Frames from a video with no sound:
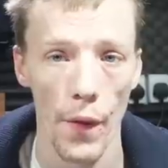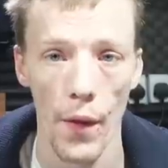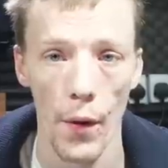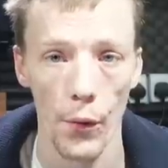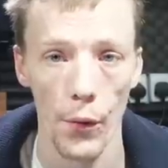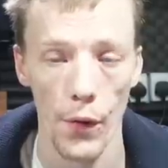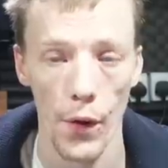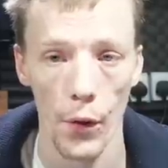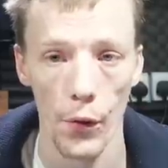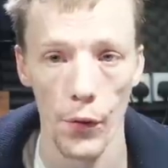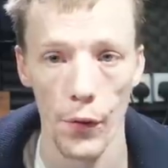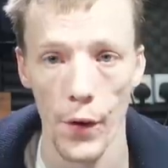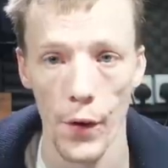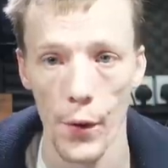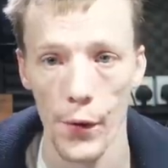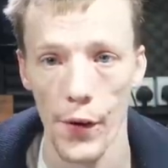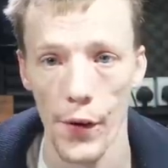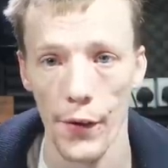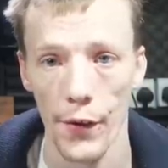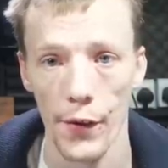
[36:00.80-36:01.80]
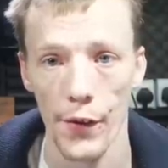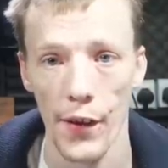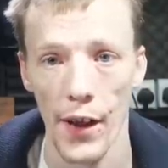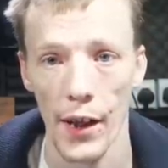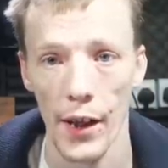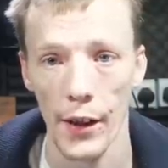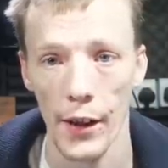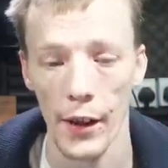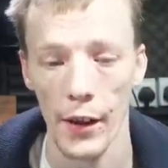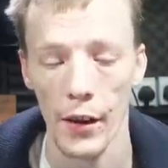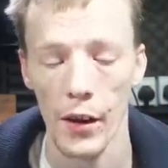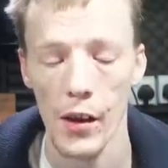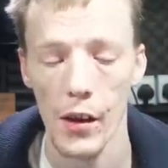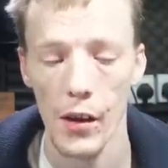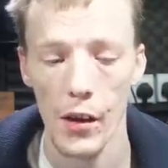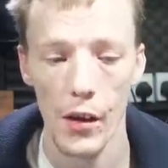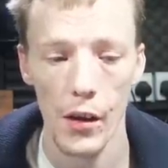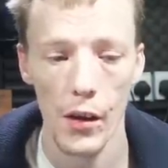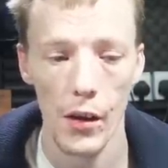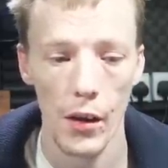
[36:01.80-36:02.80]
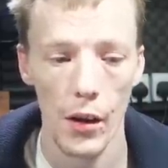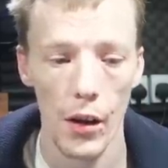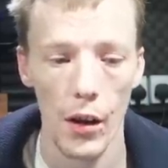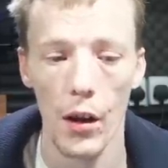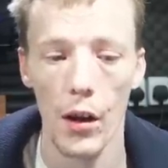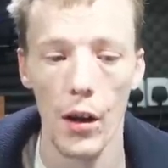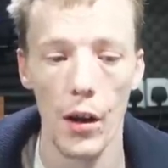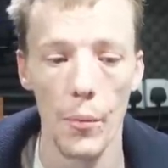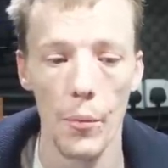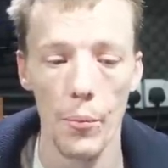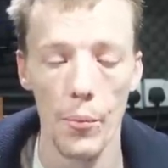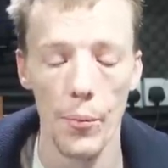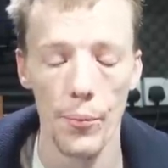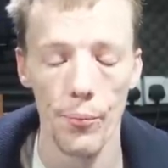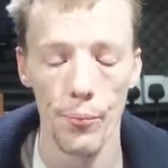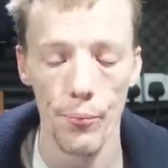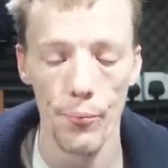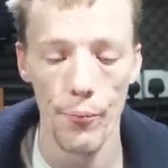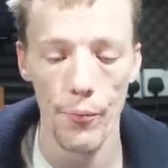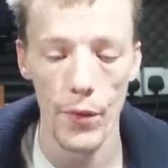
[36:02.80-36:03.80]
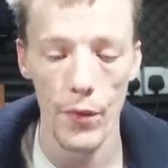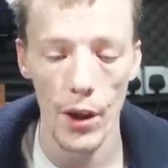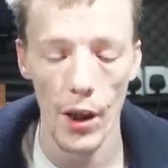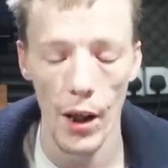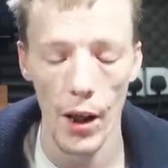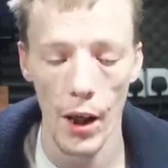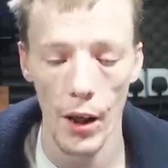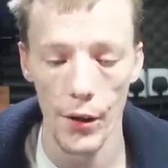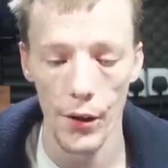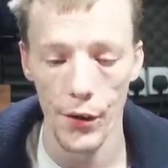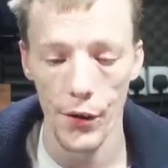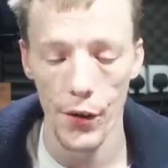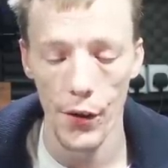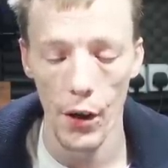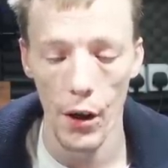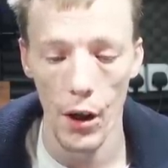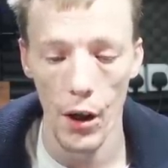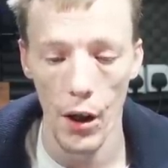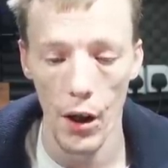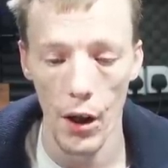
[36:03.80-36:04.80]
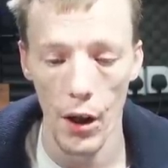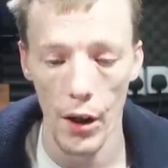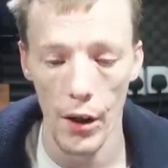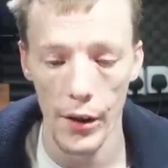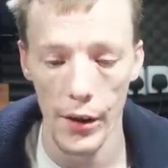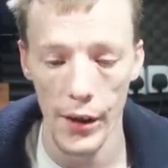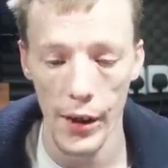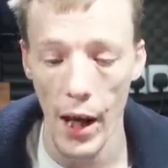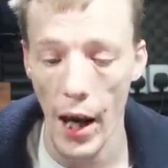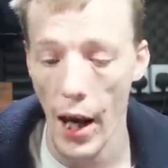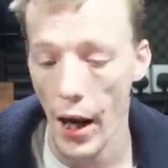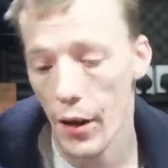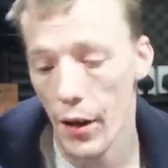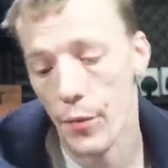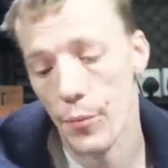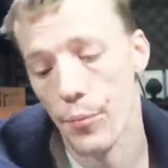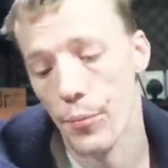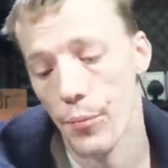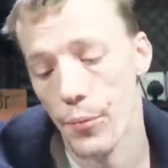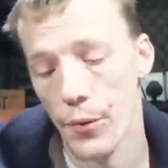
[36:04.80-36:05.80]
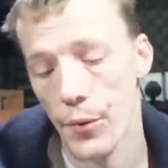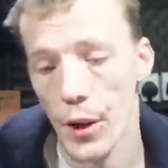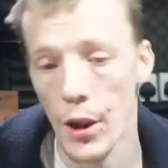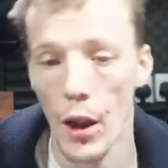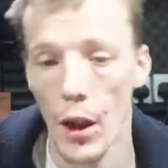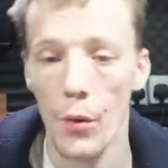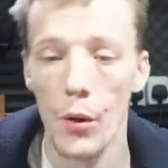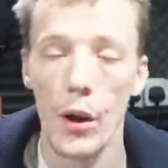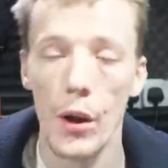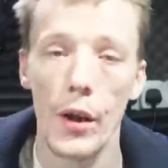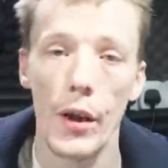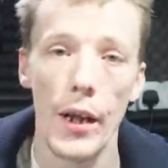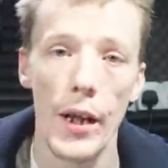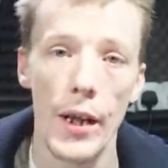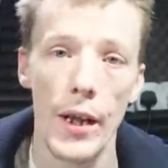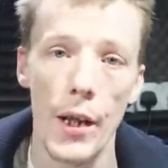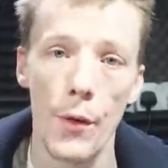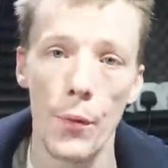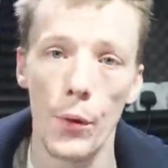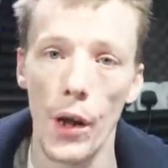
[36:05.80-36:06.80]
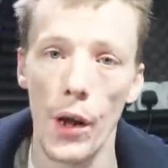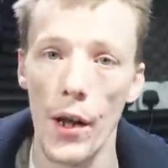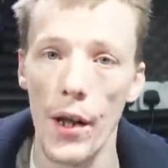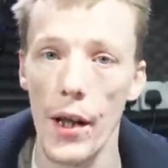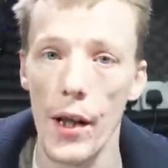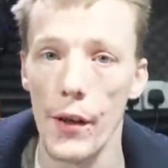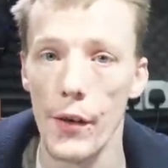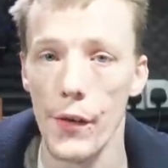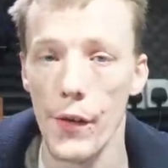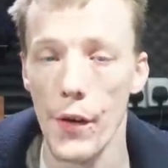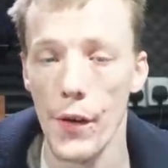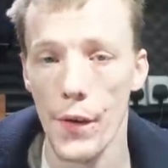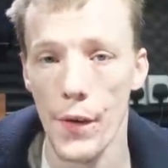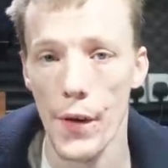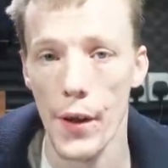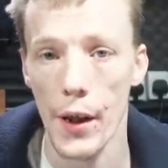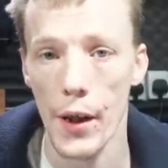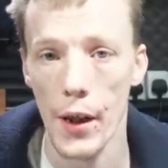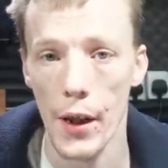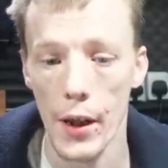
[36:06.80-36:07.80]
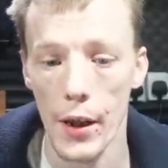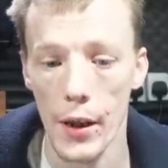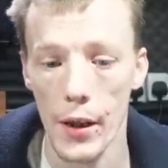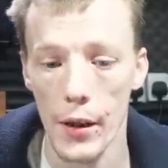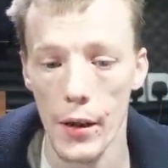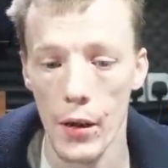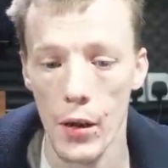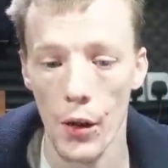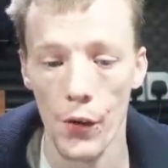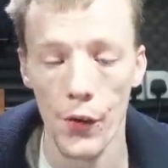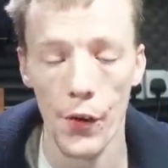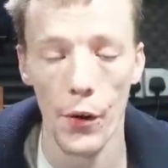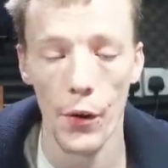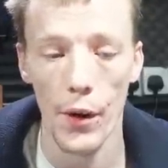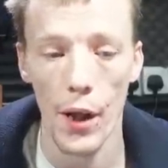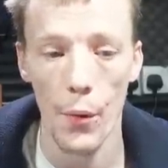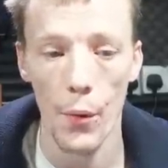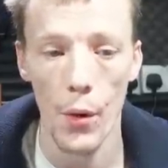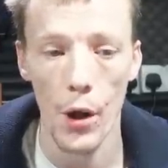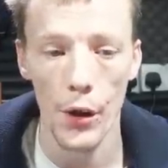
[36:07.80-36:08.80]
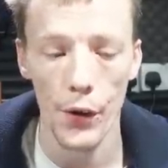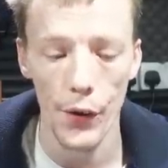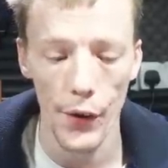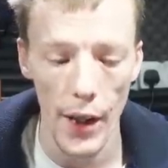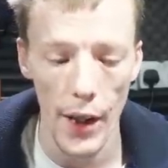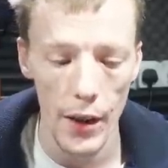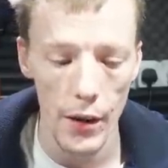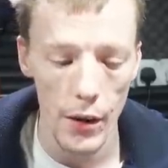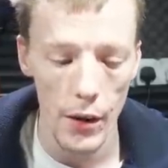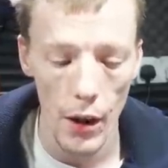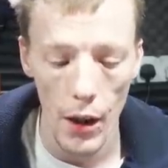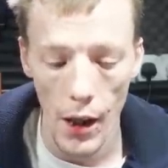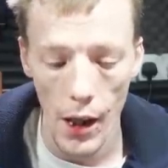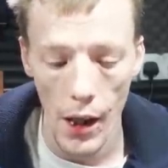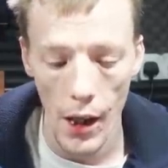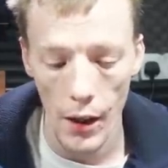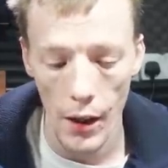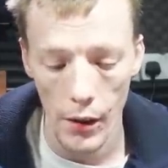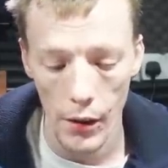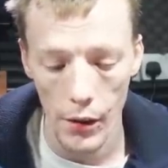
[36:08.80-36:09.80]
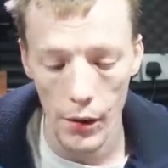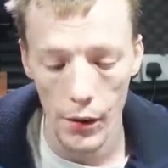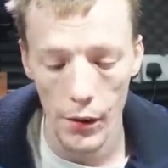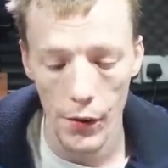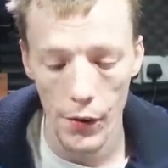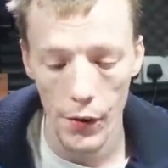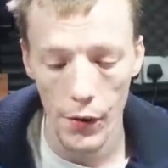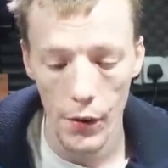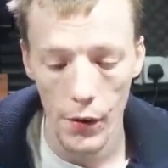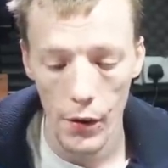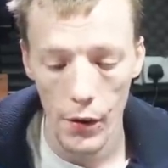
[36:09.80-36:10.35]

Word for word: think those fuses can take it. Um, and, uh, yeah, you know, it is what it is. The console now works again, and...